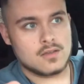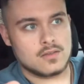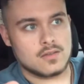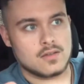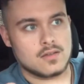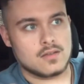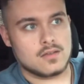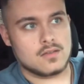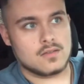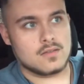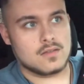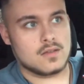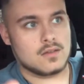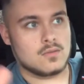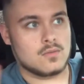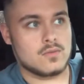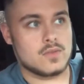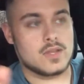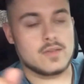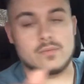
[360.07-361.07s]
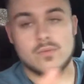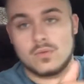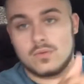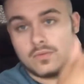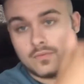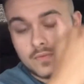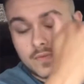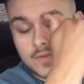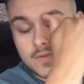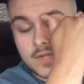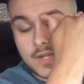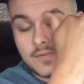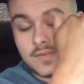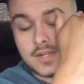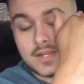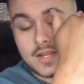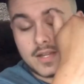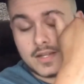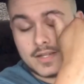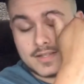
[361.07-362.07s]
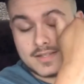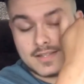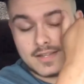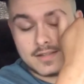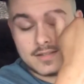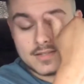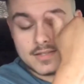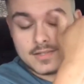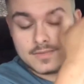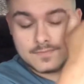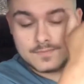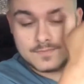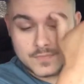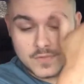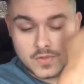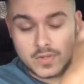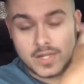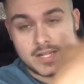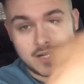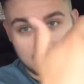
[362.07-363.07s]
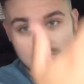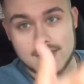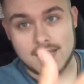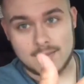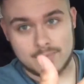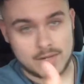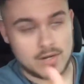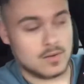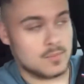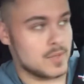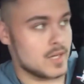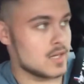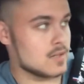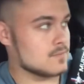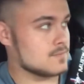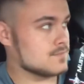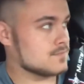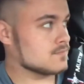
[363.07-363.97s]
the evil 7 deadly sins, so he could get that power back.